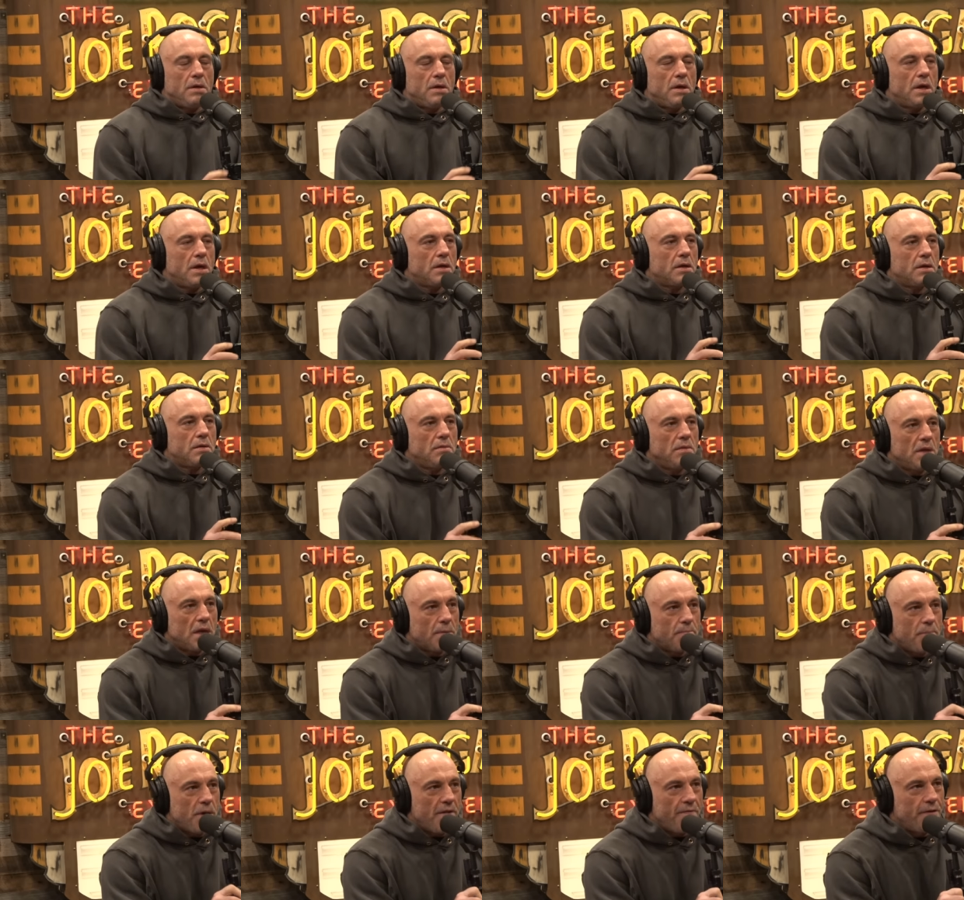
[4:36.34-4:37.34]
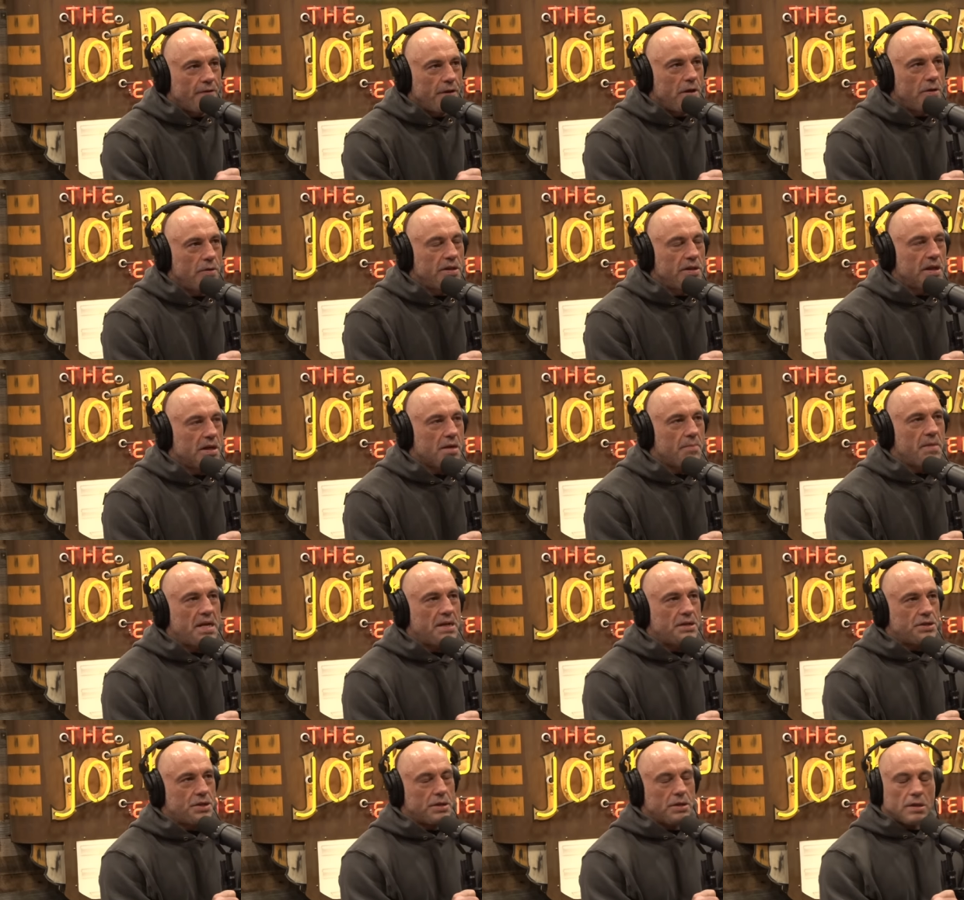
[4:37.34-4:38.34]
Like like buffalo and the
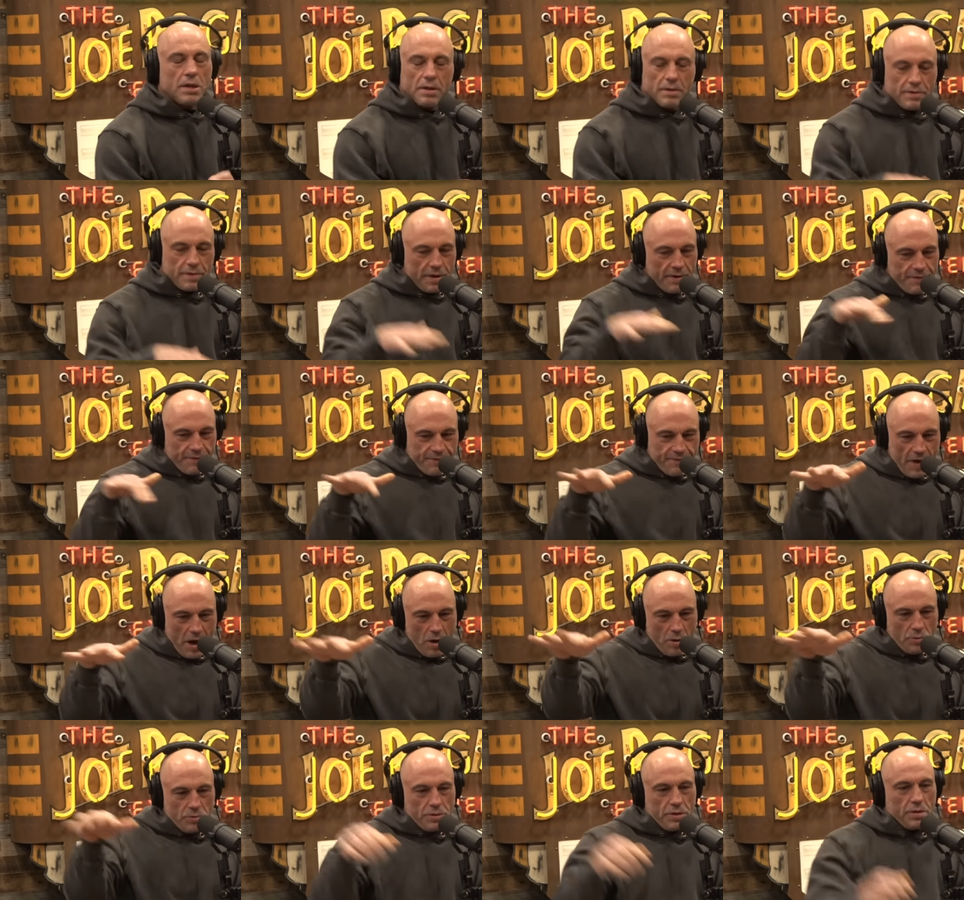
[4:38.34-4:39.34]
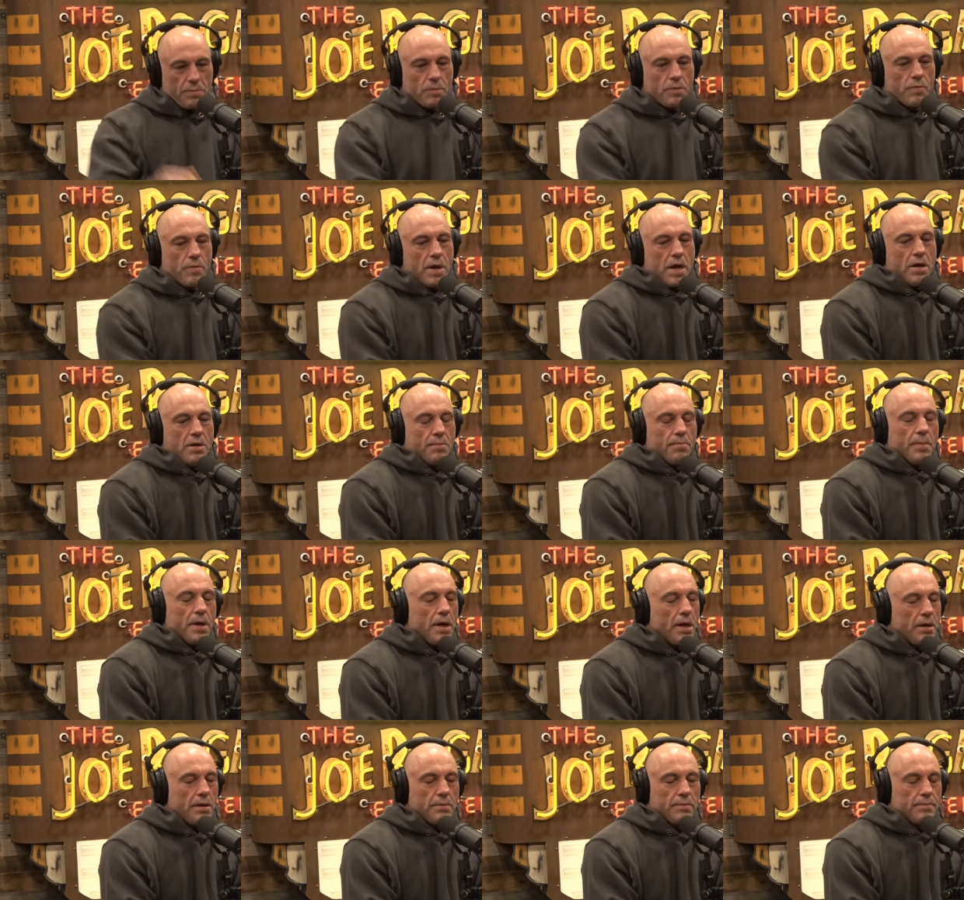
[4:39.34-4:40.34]
Comanche, they they followed them around,
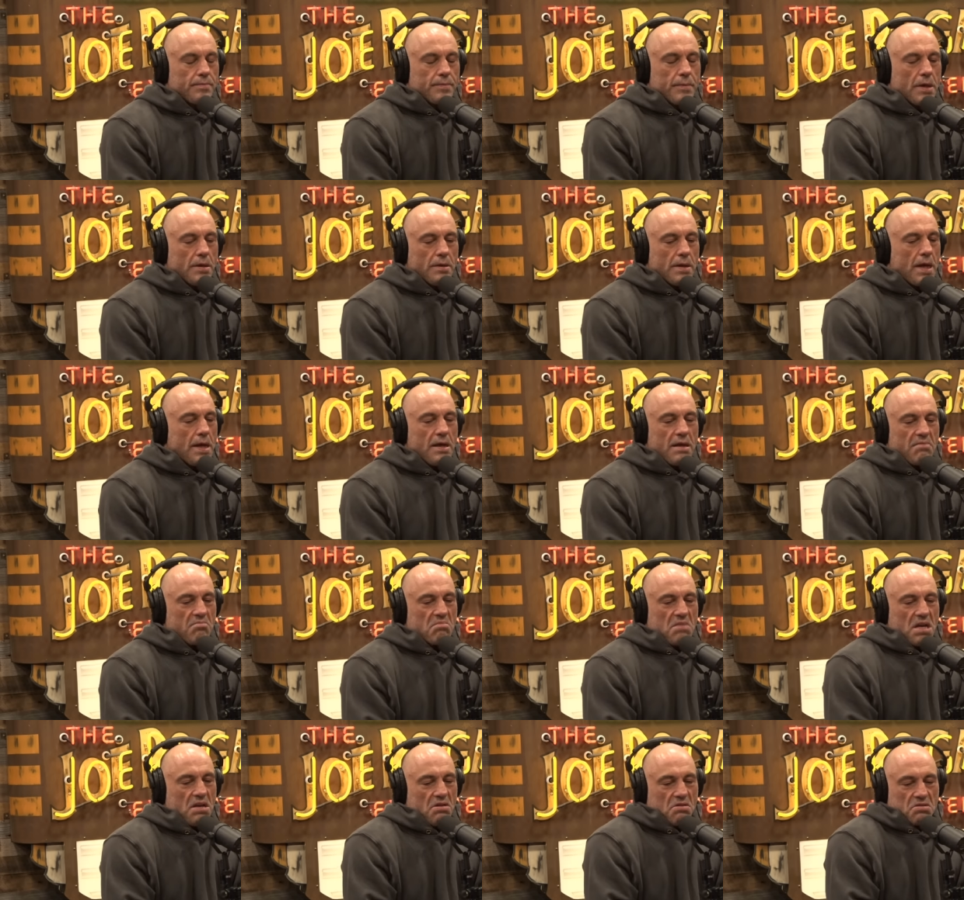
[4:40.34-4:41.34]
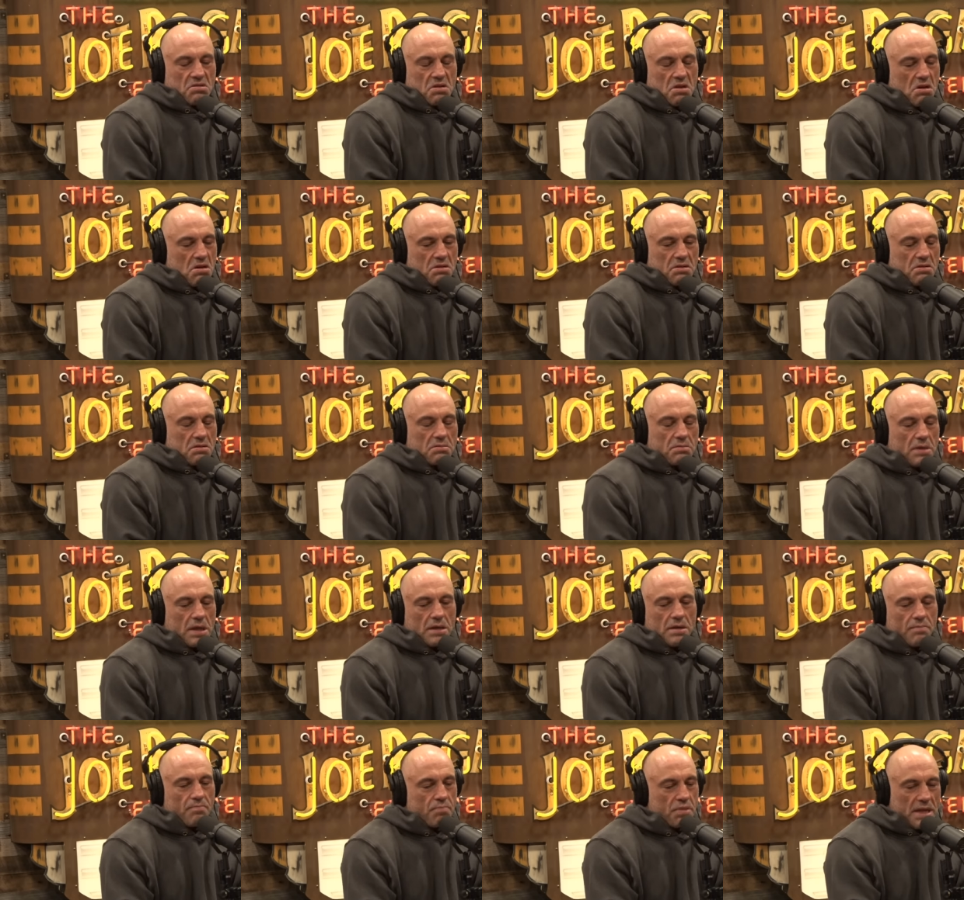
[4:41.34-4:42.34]
man, and they they used all their
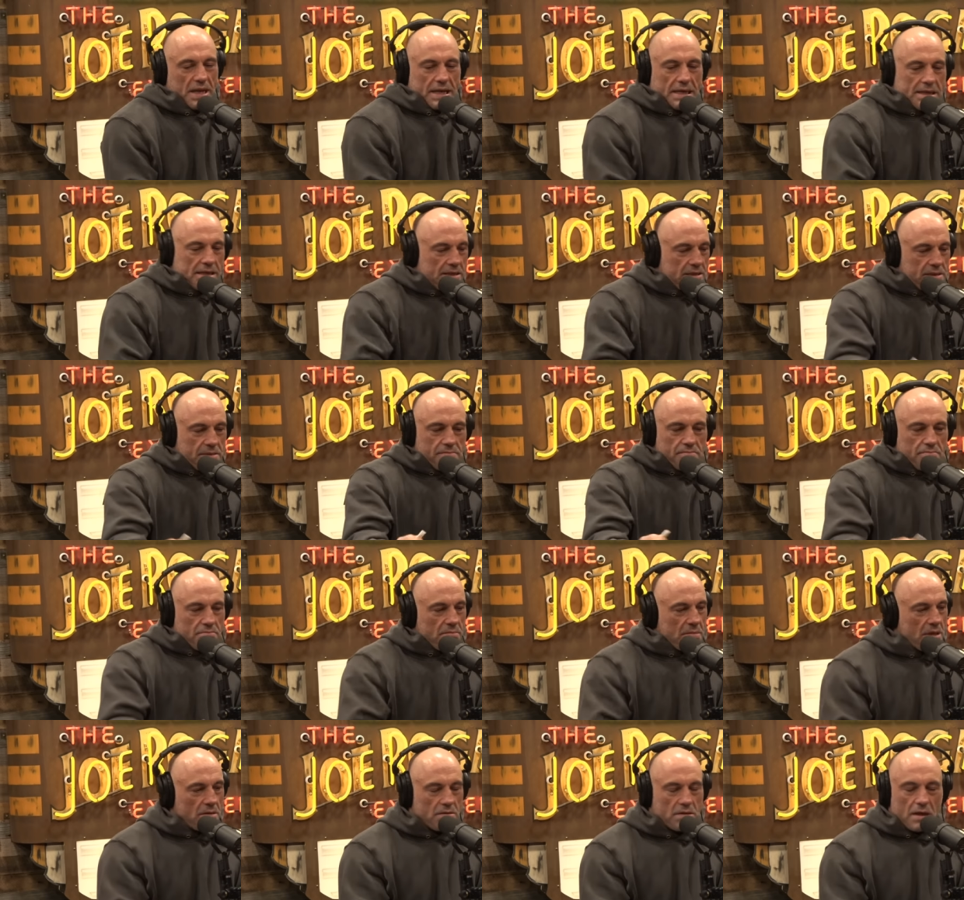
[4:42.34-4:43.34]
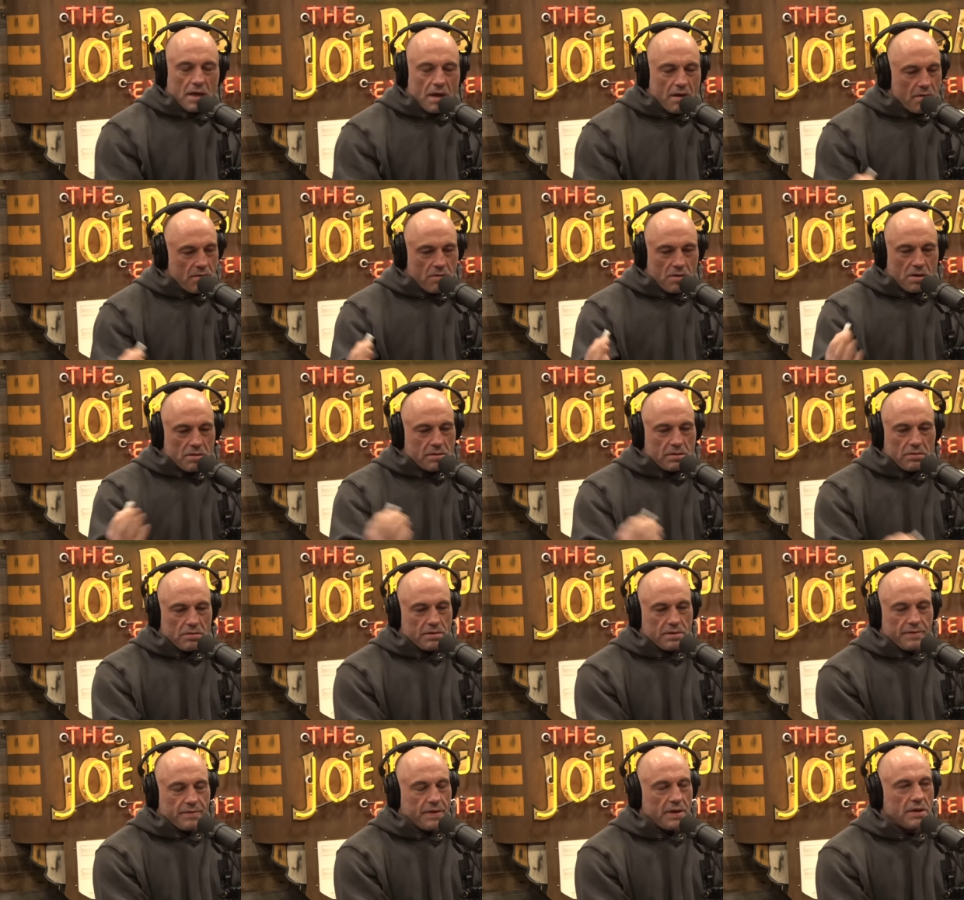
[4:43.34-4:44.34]
they blankets, they all
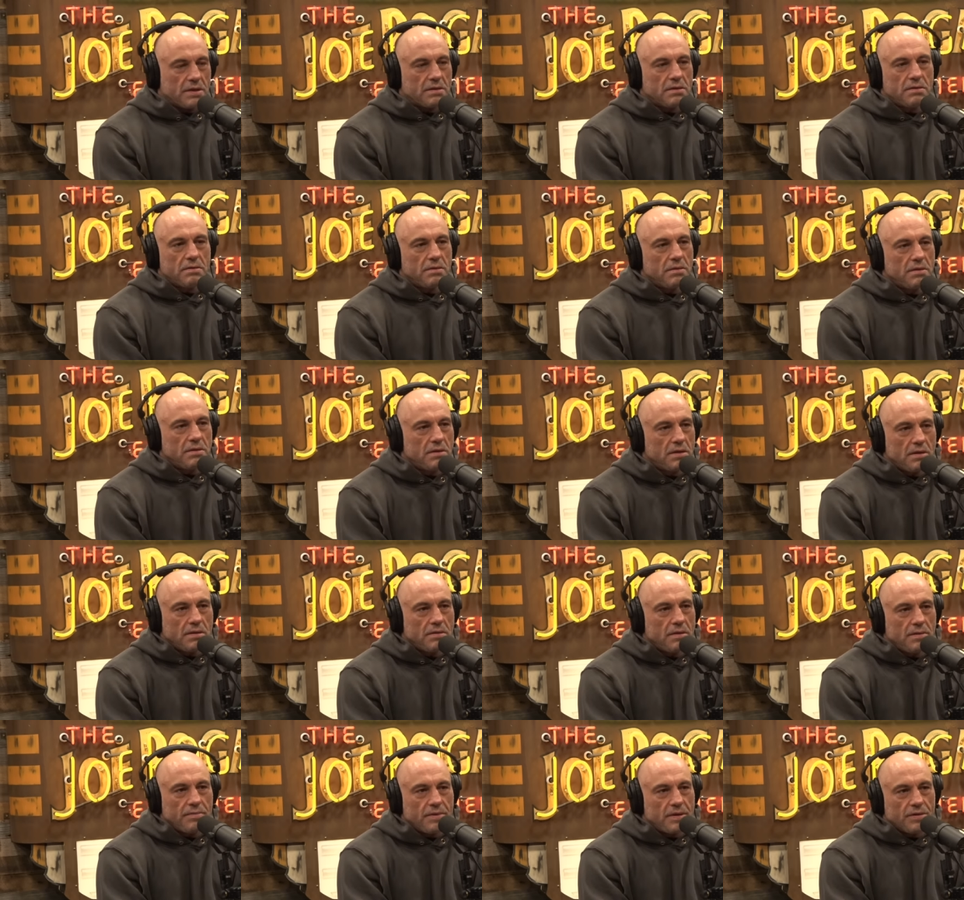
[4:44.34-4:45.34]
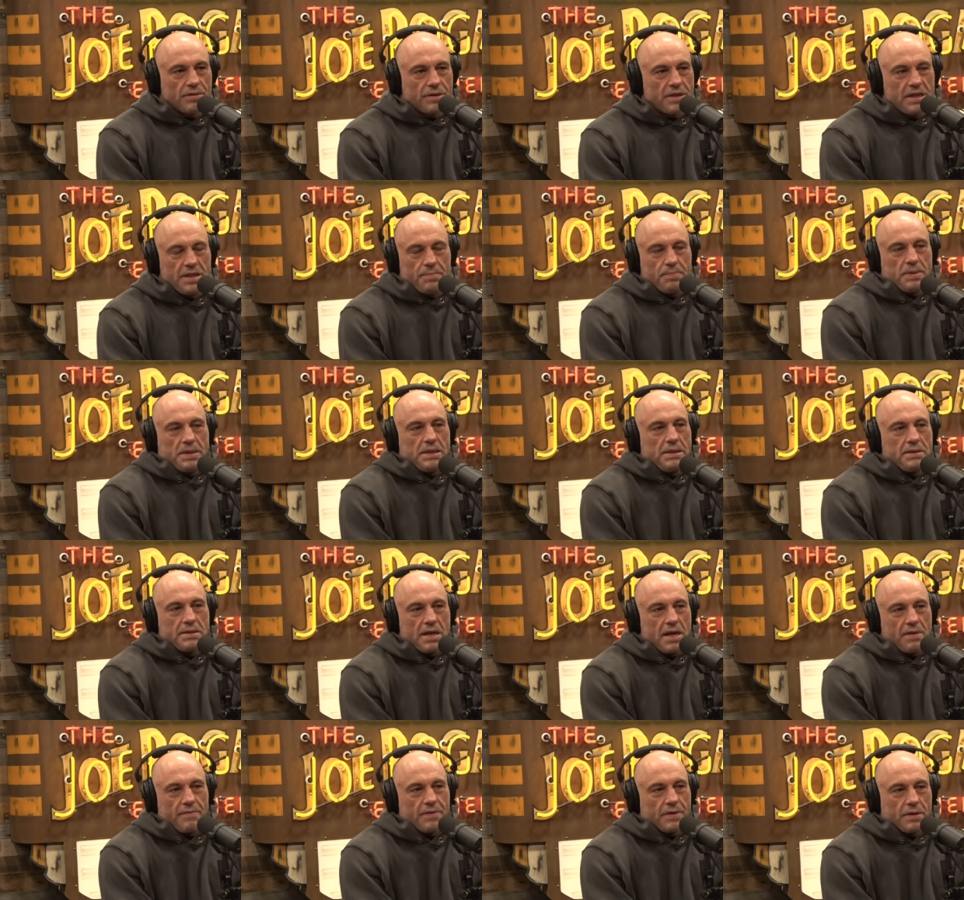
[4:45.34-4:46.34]
sorts of things. Yeah, they, they, their teepees,
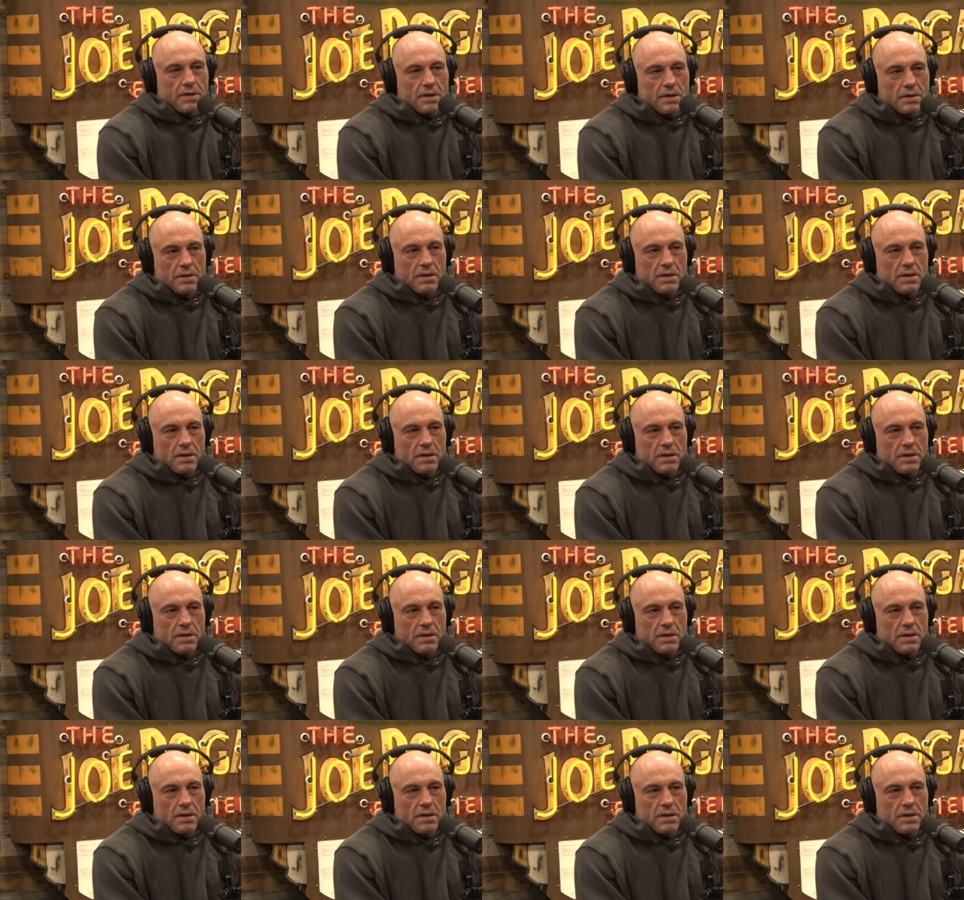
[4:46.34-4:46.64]
everything.